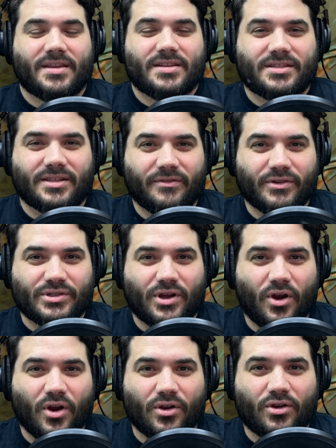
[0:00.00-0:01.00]
Slivers
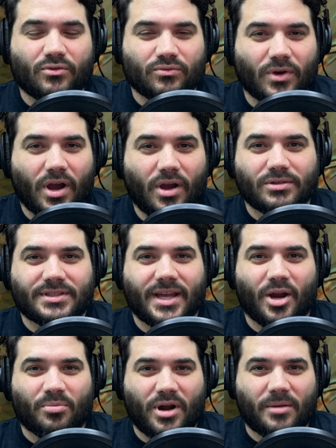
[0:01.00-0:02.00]
are gross.
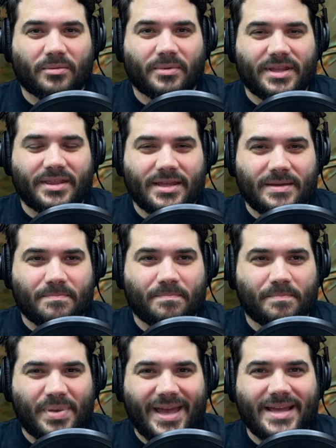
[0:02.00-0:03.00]
They are probably the
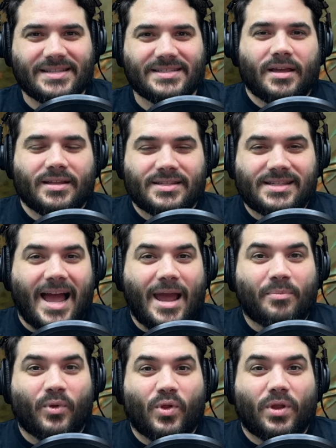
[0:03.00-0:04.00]
best
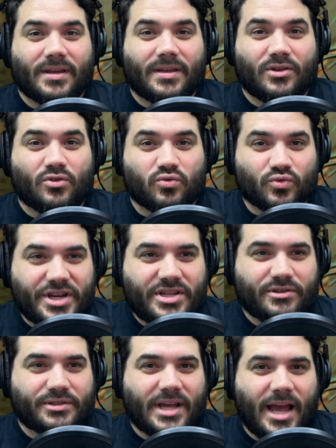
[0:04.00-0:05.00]

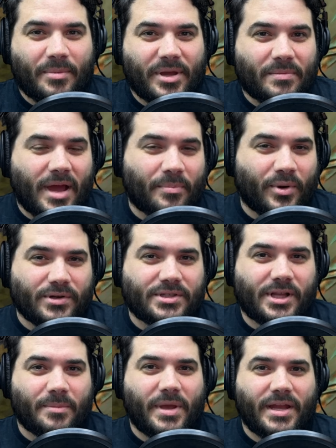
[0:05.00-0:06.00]
creature type in my
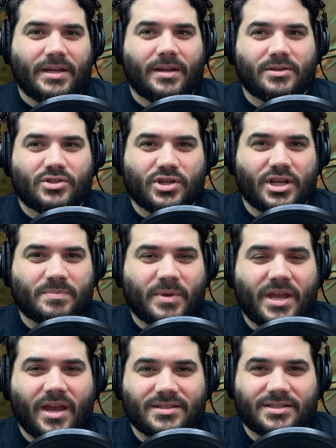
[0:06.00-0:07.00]
personal opinion, just
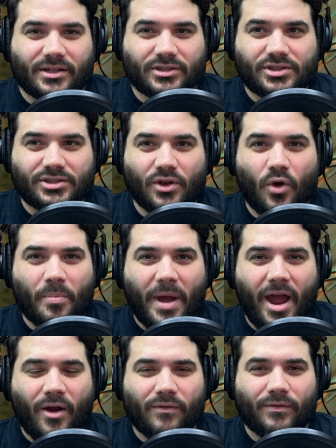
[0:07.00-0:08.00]
because they're so
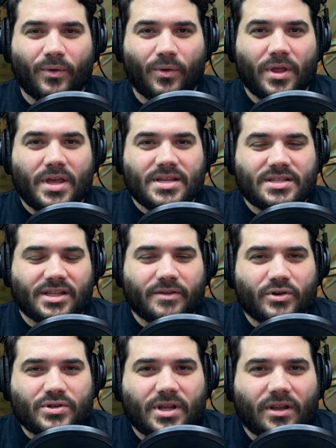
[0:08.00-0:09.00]
powerful.
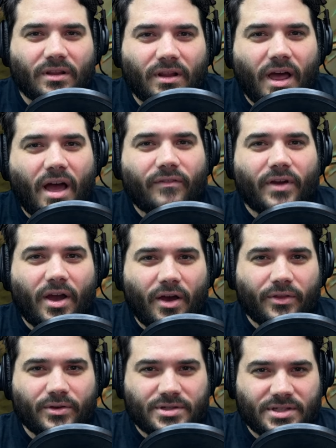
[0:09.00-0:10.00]
Slivers love
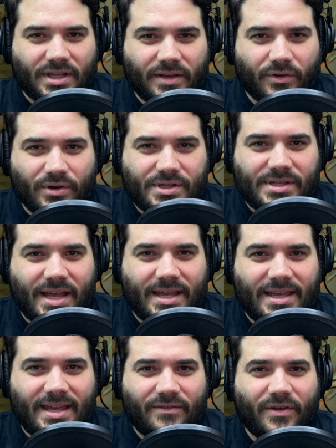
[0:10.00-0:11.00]
other Slivers. They
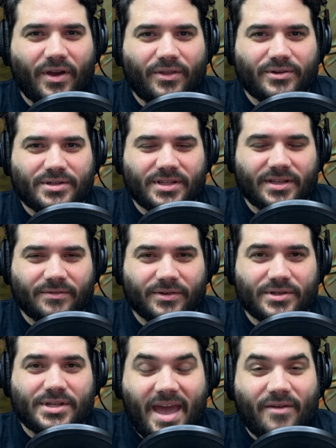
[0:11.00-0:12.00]
give other
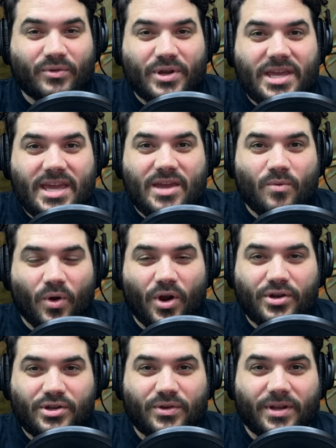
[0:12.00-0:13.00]
Slivers every
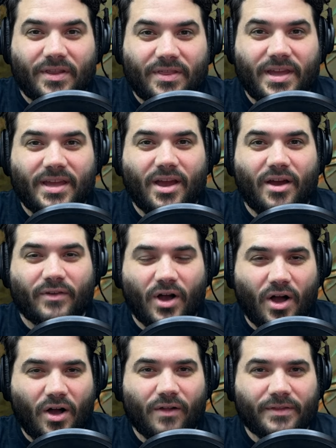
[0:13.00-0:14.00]
keyword you could think of,
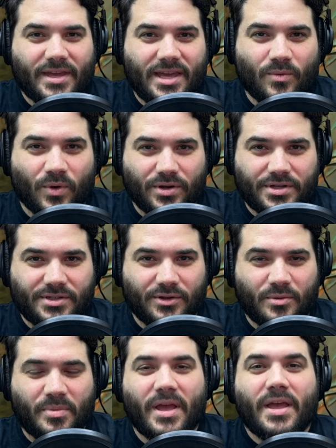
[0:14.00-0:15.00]
all the keyword
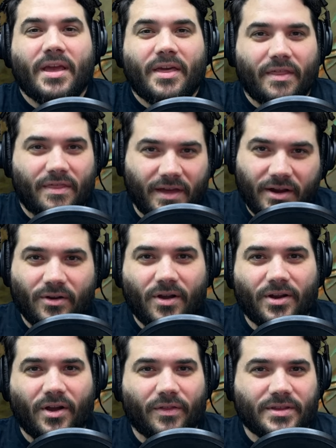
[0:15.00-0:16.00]
soup. They're
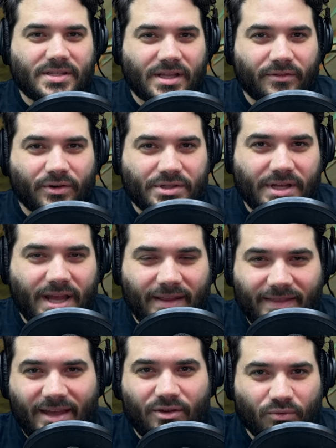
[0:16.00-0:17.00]
on all the Slivers
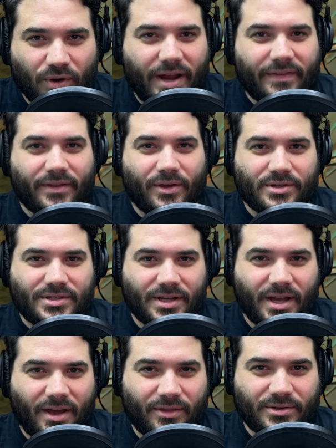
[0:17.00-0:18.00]
and they grant those to
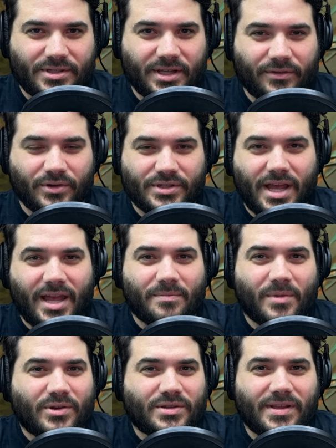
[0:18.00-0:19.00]
other Slivers,
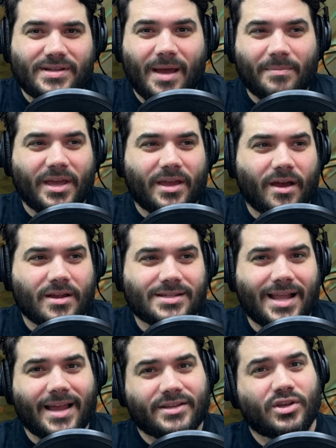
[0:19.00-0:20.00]
and most of the time they cost
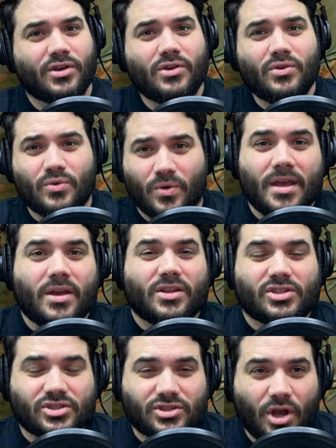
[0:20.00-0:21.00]
like 2.
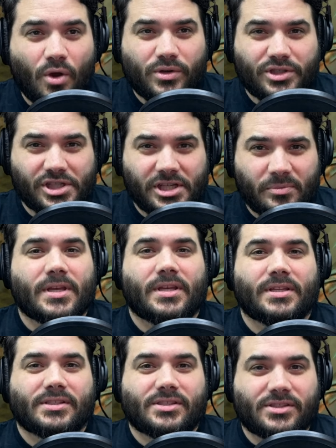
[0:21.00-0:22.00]
So cheap,
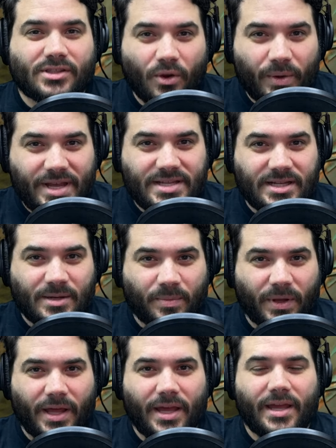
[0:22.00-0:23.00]
so easy to
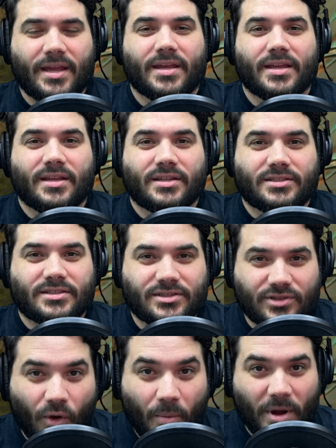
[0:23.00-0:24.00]
play,
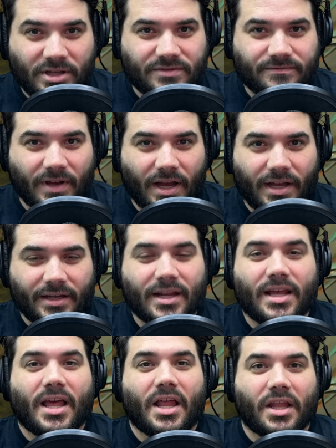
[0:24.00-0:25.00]
so much
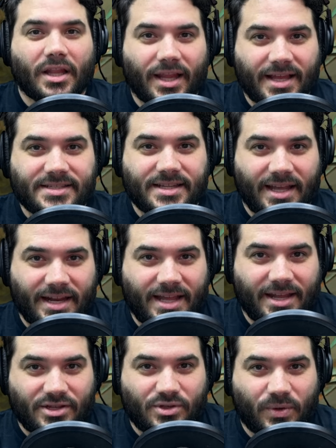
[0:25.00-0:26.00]
fun. Let's get
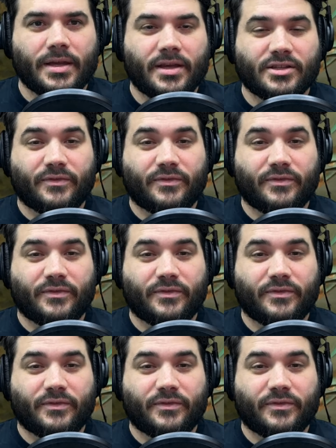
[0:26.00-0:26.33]
into it.